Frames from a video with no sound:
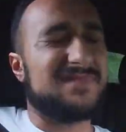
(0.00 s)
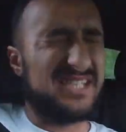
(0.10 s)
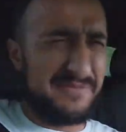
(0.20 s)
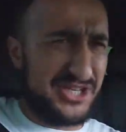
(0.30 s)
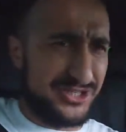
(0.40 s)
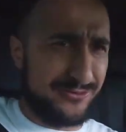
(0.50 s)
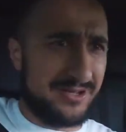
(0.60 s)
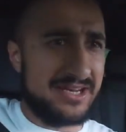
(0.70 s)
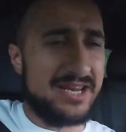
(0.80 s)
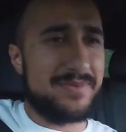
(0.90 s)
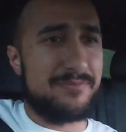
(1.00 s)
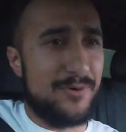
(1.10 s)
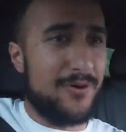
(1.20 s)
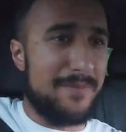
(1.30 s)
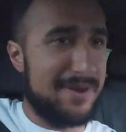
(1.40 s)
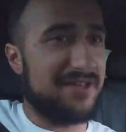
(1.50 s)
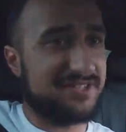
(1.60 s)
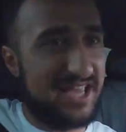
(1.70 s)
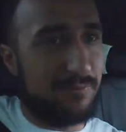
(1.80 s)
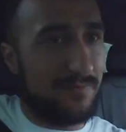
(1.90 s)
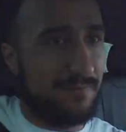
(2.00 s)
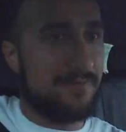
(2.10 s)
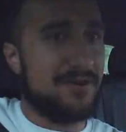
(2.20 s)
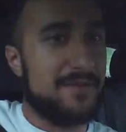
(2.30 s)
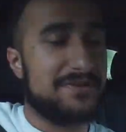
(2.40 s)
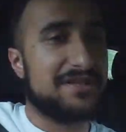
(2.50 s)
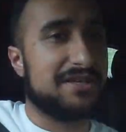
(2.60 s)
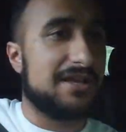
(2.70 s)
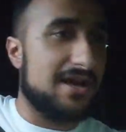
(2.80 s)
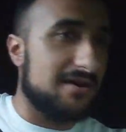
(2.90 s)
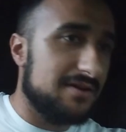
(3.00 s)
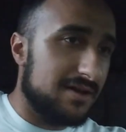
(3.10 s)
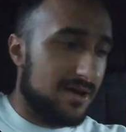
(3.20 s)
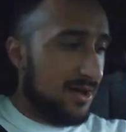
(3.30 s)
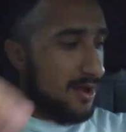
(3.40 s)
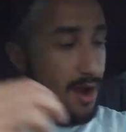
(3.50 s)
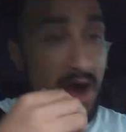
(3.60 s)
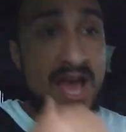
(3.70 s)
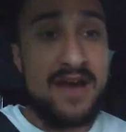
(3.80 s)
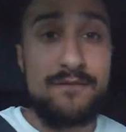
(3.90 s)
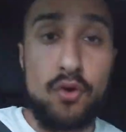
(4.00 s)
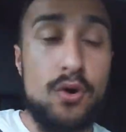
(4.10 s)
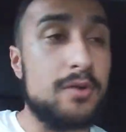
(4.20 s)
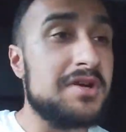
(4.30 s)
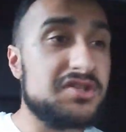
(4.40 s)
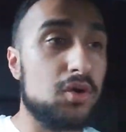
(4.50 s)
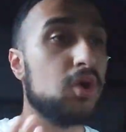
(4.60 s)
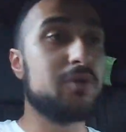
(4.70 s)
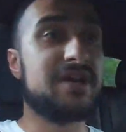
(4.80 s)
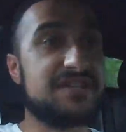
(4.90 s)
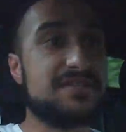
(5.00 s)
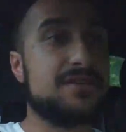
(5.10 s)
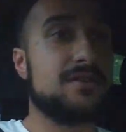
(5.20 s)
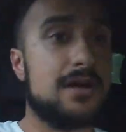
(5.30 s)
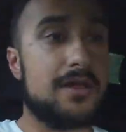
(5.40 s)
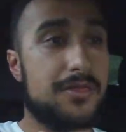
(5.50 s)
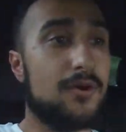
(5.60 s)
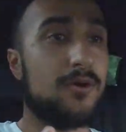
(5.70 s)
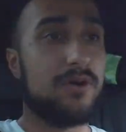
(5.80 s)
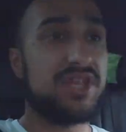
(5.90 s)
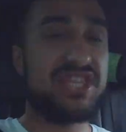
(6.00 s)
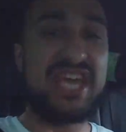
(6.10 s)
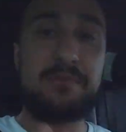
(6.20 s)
let me just talk a little bit more about this M140i in particular. I have always thought the